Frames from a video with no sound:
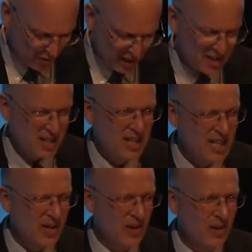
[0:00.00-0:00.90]
are placed
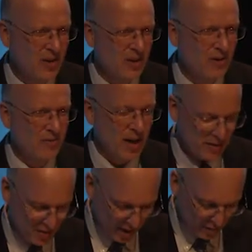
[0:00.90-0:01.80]
here
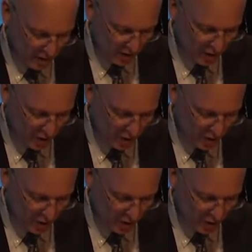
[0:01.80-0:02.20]
rather than among